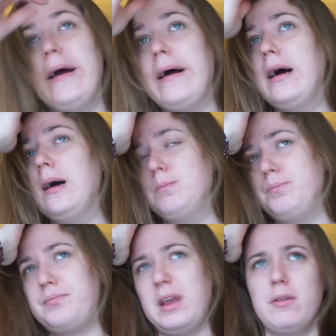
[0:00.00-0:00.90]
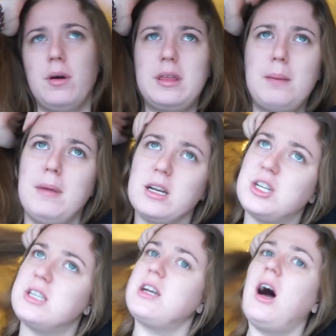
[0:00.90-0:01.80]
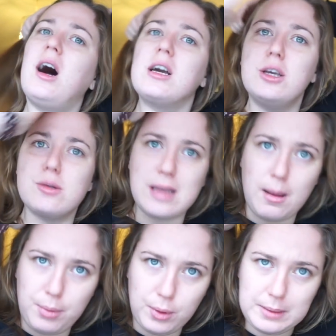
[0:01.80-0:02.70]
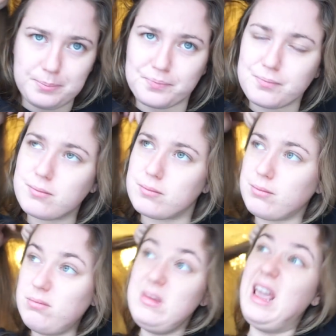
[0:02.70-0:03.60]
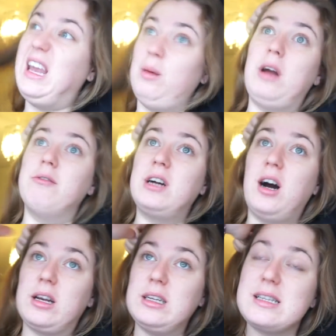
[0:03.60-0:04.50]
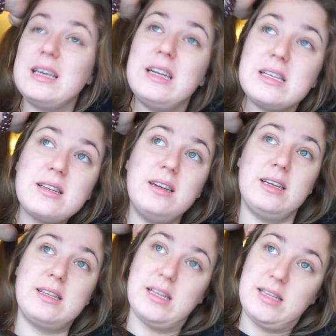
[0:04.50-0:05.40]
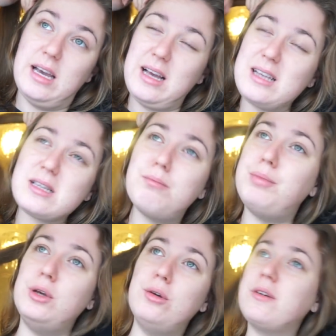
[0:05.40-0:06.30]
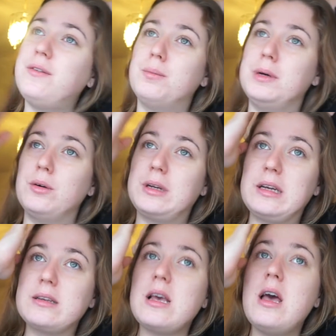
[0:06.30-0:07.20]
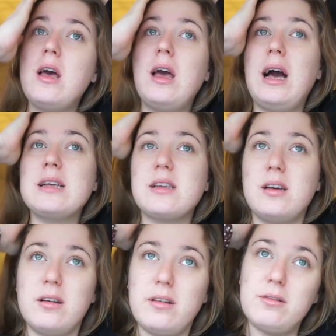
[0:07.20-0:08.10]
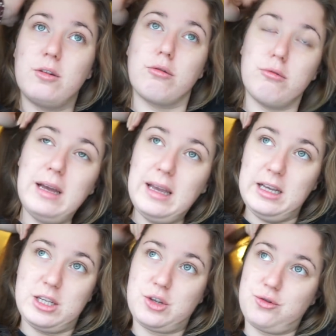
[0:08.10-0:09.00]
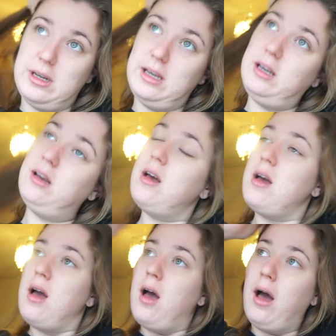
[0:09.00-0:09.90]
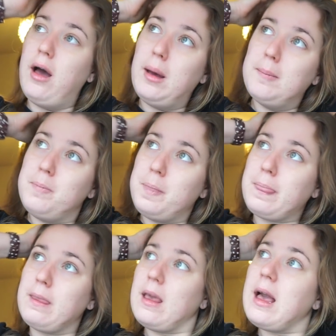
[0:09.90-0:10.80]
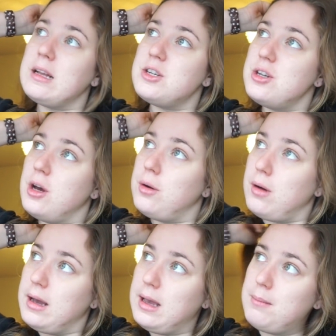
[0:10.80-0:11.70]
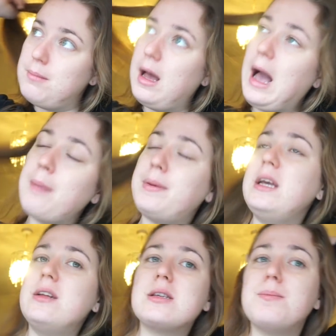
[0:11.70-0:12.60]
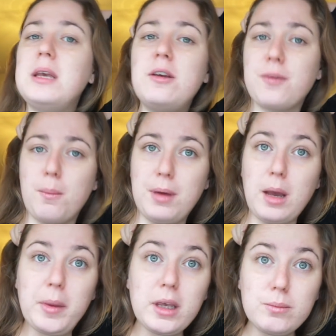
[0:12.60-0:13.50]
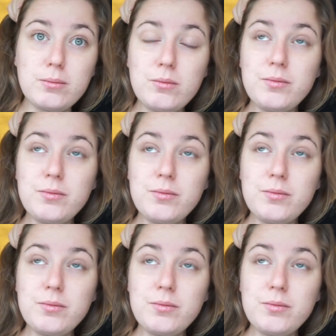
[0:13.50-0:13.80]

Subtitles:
Even though I think Manchester argues that point. Anyway, regardless, it is a nice city. It has some beautiful buildings, has a great history. And you know, I am happy to be from Birmingham.